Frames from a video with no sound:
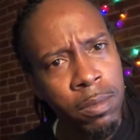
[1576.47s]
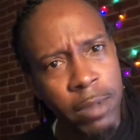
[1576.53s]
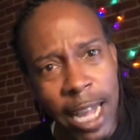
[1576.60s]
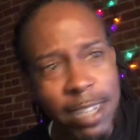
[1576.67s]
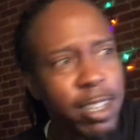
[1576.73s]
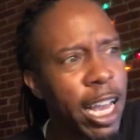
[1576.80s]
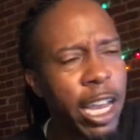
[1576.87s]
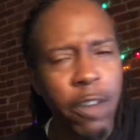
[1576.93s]

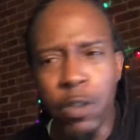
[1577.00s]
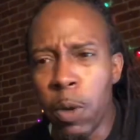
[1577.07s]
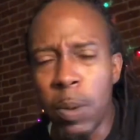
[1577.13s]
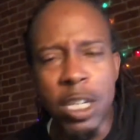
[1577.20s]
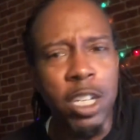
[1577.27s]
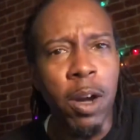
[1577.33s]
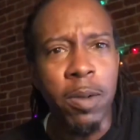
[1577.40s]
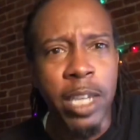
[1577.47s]
That's like if you
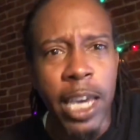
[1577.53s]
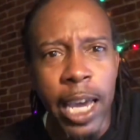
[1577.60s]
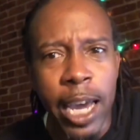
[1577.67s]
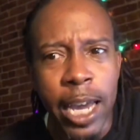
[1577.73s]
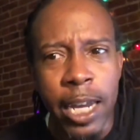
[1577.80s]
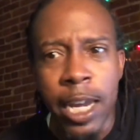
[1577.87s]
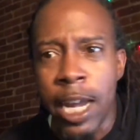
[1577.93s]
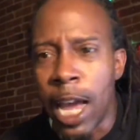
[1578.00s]
with your
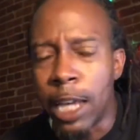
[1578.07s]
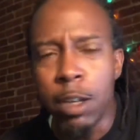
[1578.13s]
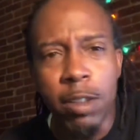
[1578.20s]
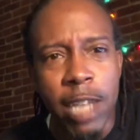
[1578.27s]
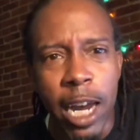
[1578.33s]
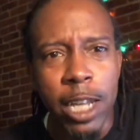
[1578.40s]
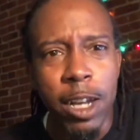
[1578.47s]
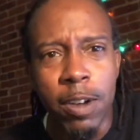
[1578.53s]
kid and you
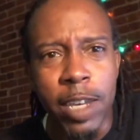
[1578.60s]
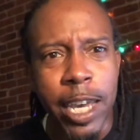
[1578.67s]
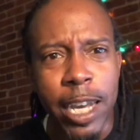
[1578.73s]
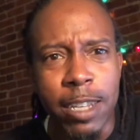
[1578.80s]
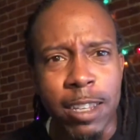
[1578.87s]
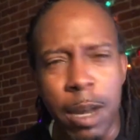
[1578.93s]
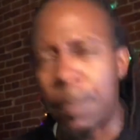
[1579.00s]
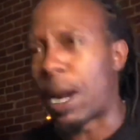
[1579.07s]
telling your
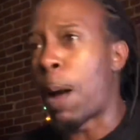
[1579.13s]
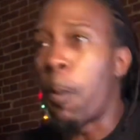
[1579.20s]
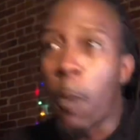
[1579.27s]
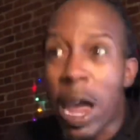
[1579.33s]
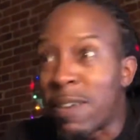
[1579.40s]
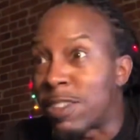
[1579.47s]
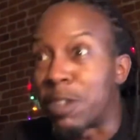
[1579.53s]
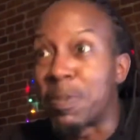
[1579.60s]
kid something and I'm
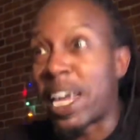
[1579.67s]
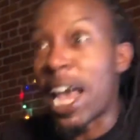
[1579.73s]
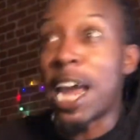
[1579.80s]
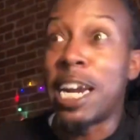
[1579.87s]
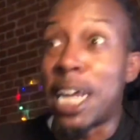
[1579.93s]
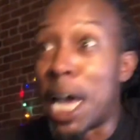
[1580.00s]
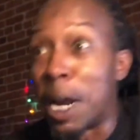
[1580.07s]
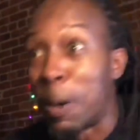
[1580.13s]
waving some
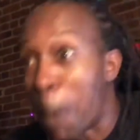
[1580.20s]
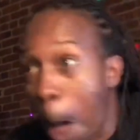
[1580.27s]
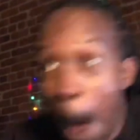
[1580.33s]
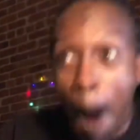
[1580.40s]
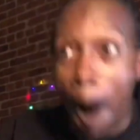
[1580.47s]
candy at him.